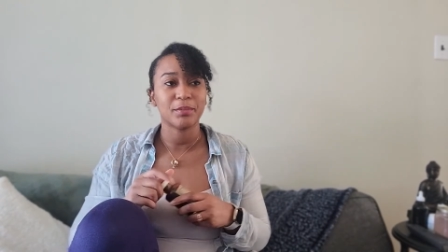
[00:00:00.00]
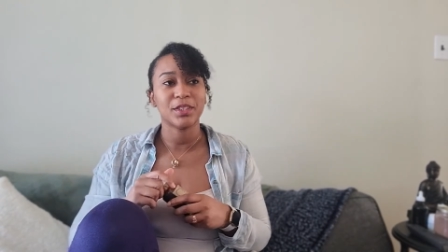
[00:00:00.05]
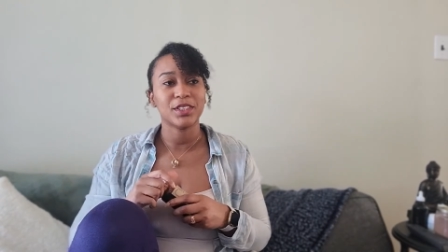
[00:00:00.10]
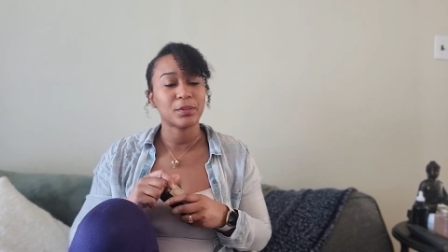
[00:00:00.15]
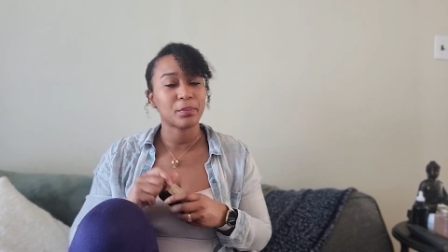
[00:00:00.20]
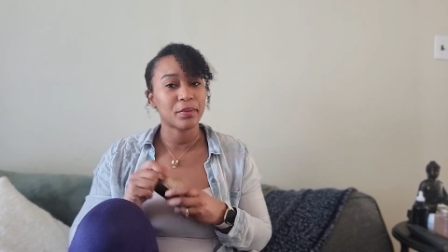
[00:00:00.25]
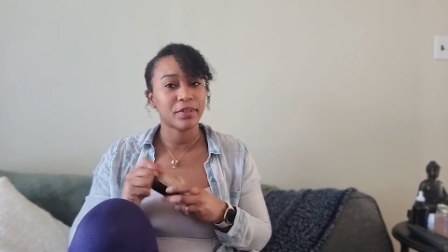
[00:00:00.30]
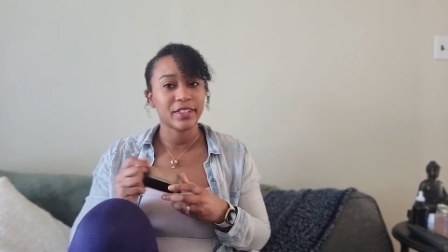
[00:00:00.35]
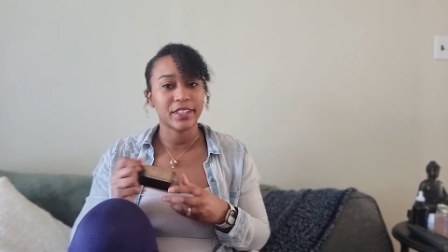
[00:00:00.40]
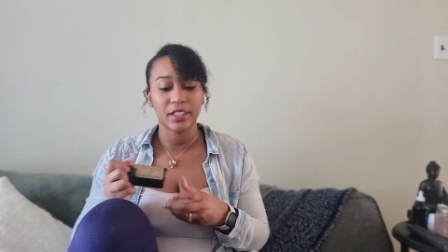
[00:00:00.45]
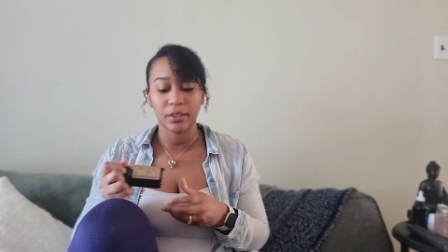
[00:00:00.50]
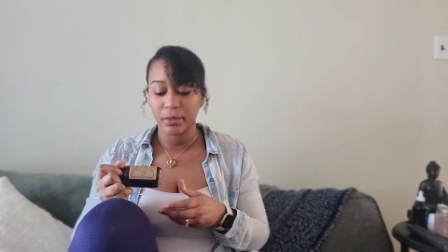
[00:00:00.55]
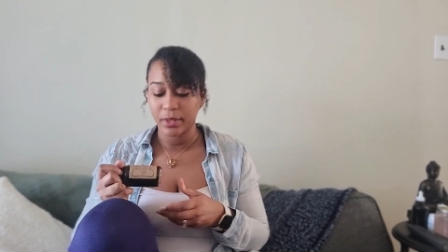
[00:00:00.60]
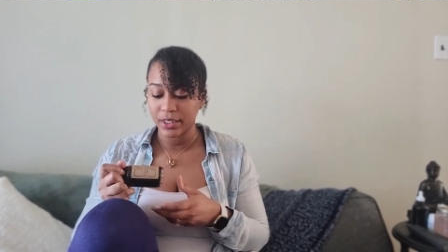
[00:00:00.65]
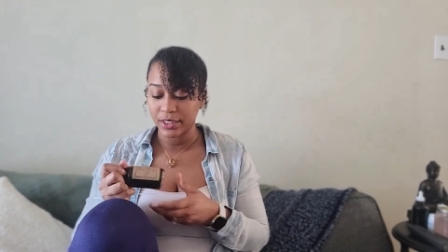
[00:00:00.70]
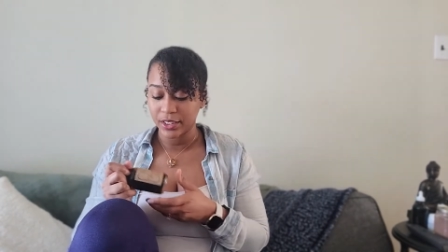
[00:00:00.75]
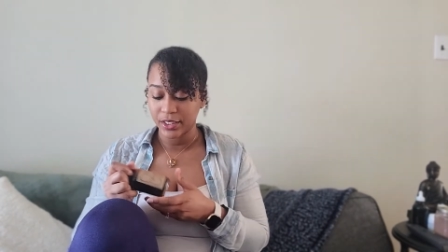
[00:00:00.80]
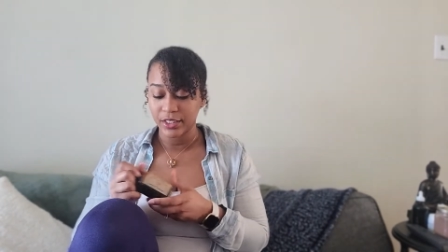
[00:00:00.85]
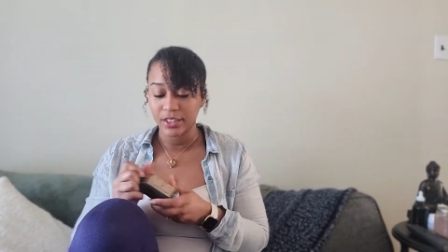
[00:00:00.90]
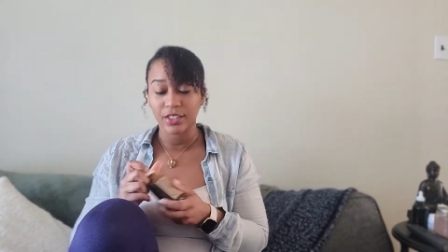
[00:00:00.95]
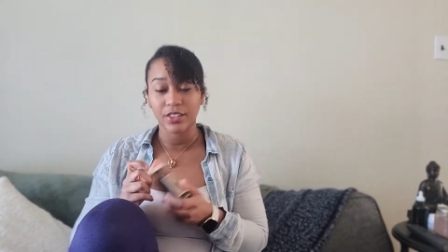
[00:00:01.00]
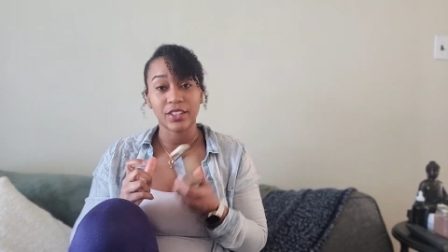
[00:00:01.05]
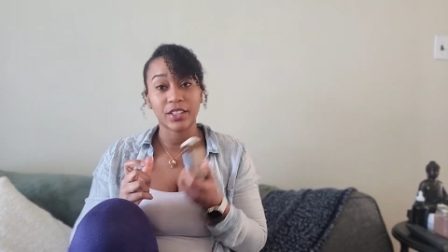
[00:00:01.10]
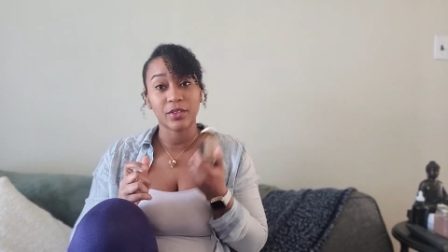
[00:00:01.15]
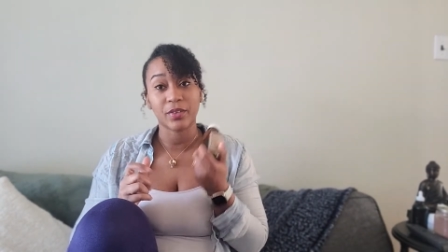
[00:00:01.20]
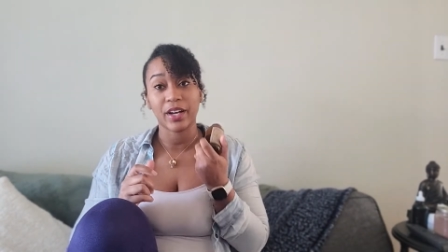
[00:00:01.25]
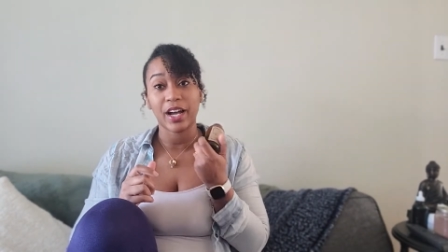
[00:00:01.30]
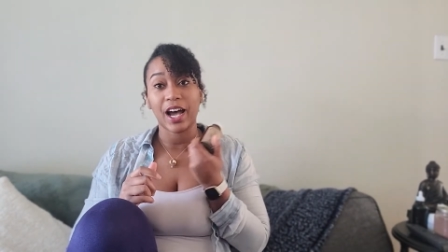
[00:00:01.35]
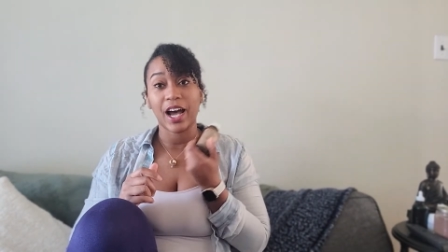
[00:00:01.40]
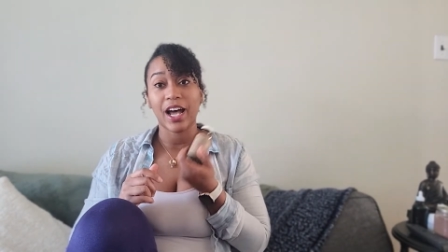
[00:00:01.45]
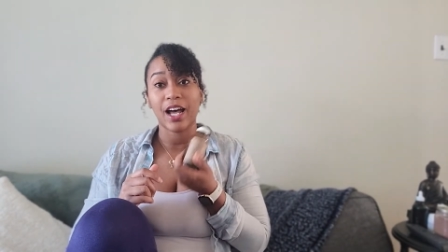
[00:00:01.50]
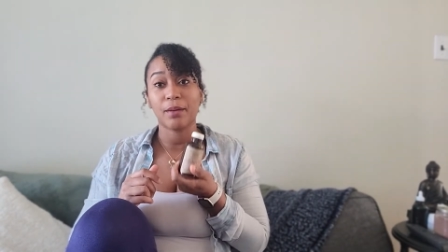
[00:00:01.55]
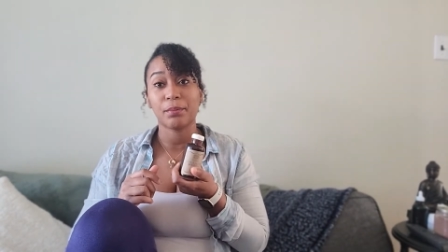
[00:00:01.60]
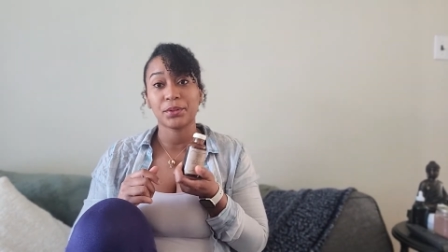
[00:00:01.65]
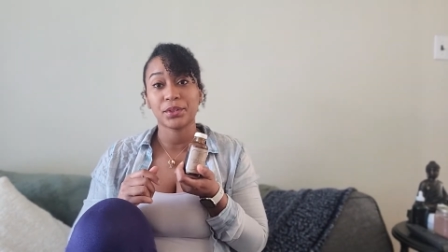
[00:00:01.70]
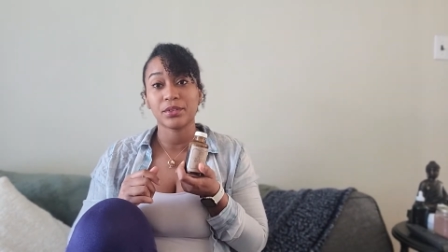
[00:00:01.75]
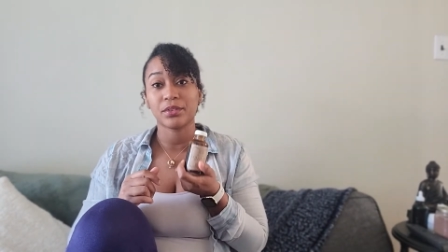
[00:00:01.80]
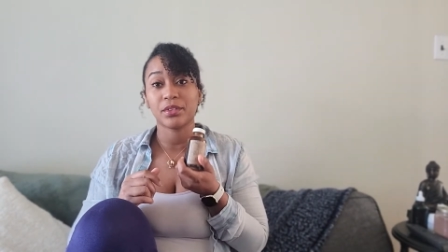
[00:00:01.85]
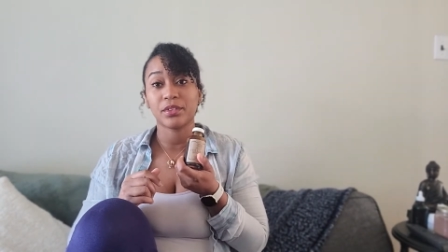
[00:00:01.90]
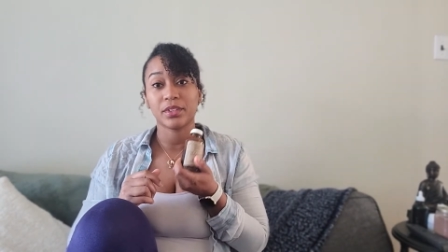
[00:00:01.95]
It's pretty amazing. So anyway, I
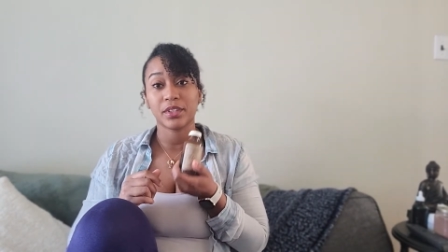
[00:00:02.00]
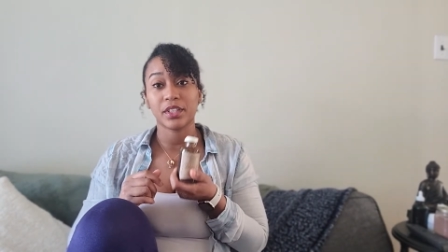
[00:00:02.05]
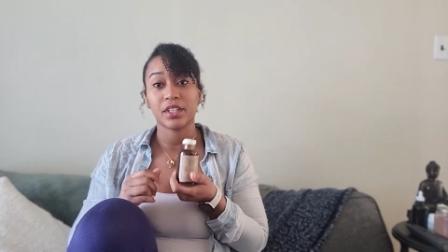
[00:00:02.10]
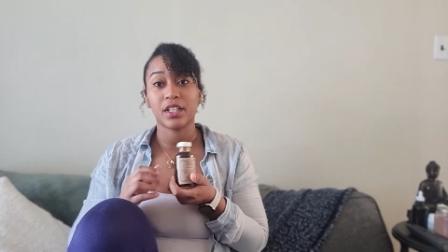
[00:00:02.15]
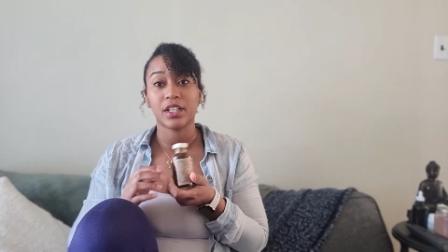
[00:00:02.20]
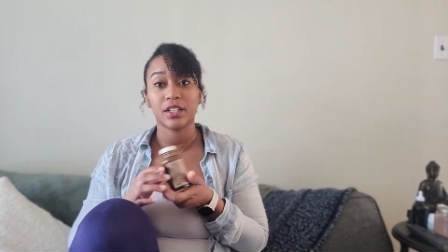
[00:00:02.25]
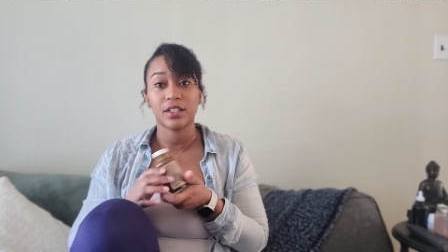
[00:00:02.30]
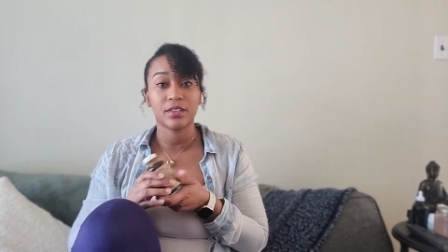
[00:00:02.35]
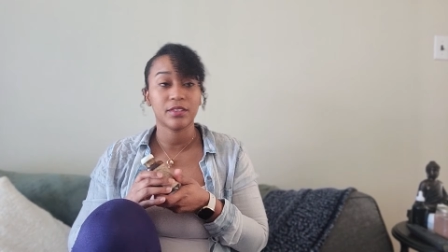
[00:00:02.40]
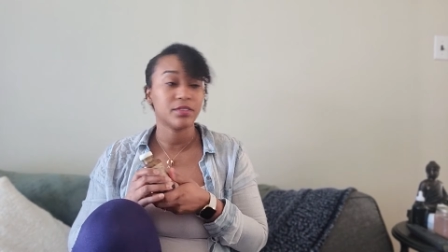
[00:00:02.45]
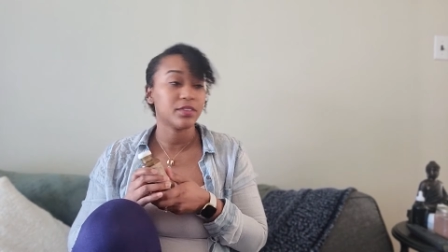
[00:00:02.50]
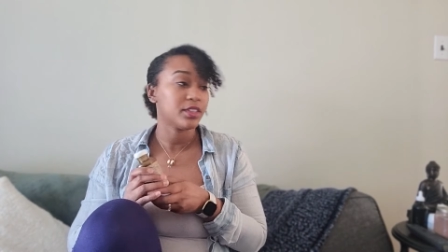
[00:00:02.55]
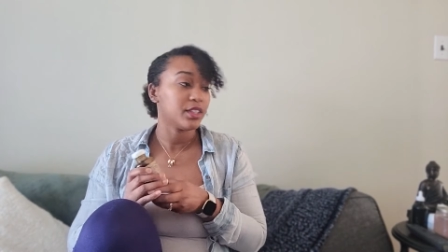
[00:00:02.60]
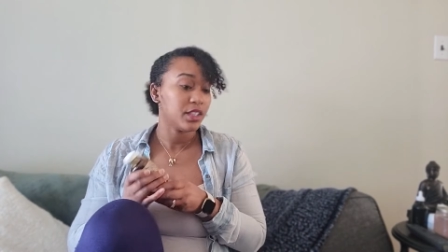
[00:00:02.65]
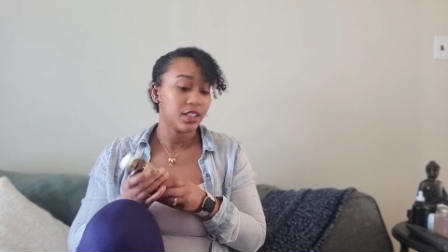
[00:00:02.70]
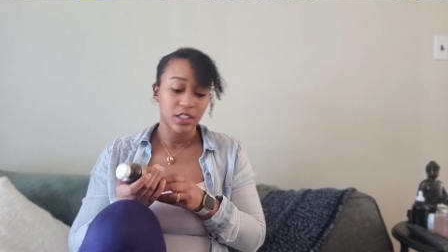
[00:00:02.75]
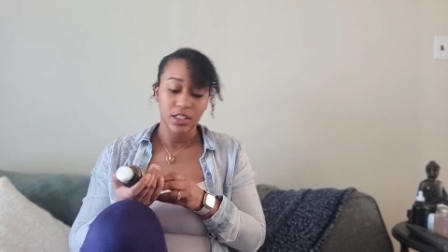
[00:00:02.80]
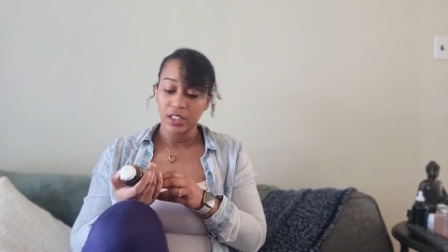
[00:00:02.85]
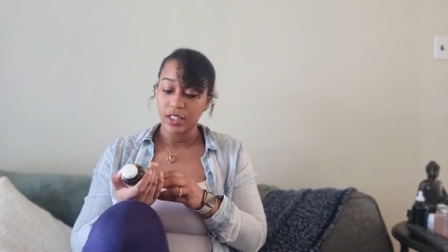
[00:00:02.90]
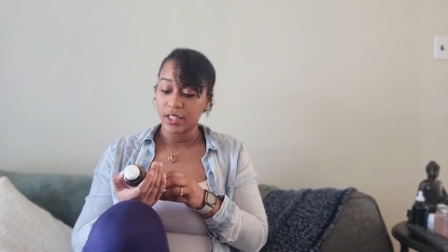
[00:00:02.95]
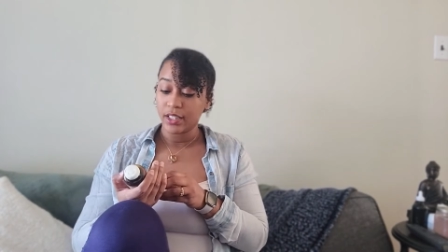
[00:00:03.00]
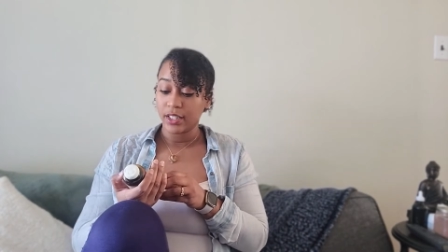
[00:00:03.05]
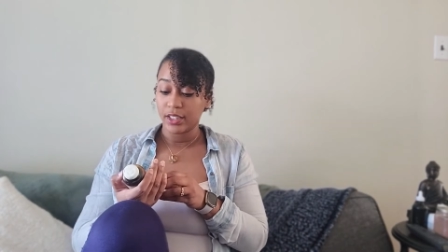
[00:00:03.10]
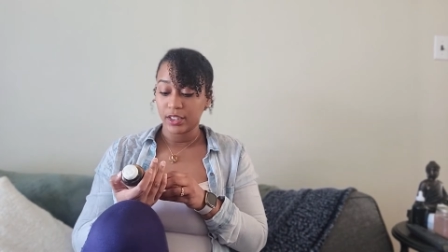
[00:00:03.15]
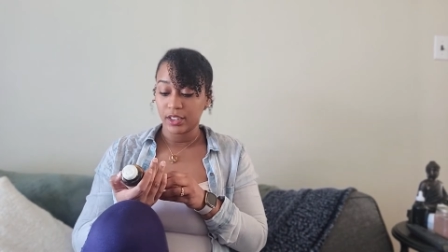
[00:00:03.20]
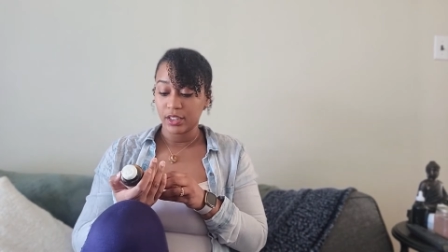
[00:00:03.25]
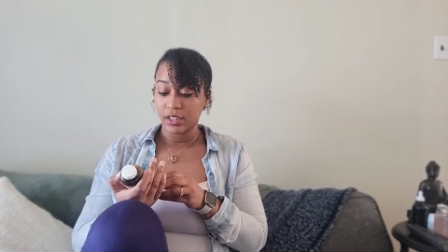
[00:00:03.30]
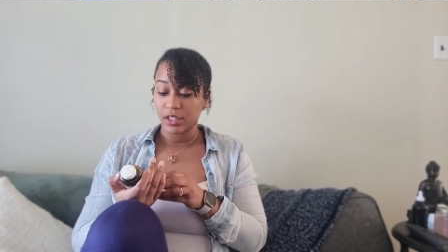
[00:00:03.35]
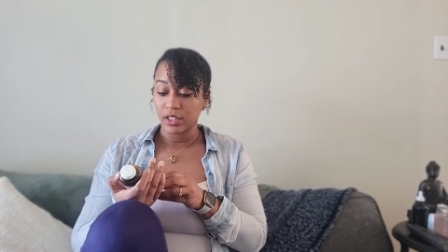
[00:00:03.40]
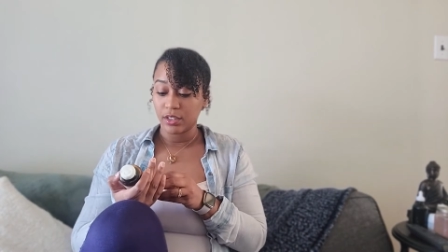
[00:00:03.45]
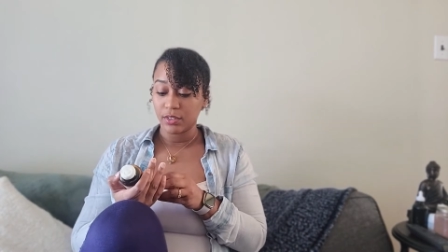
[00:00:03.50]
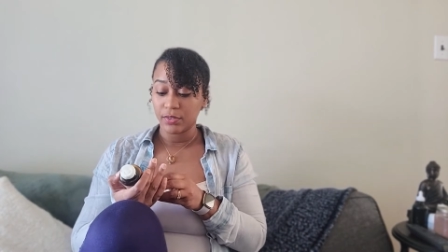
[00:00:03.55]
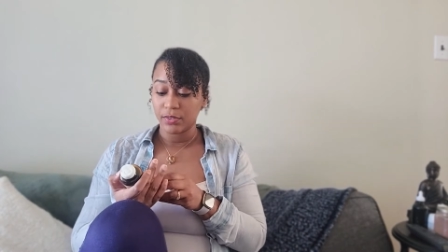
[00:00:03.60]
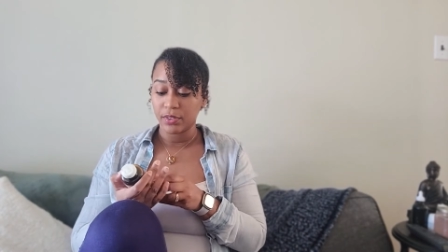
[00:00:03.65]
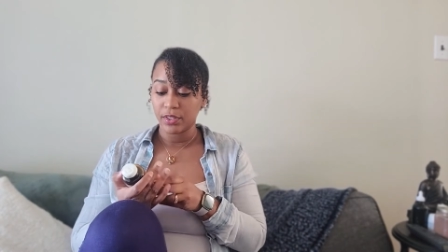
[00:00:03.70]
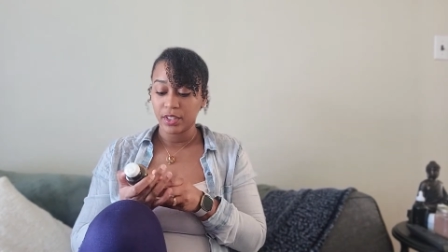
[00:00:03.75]
absolutely love this stuff.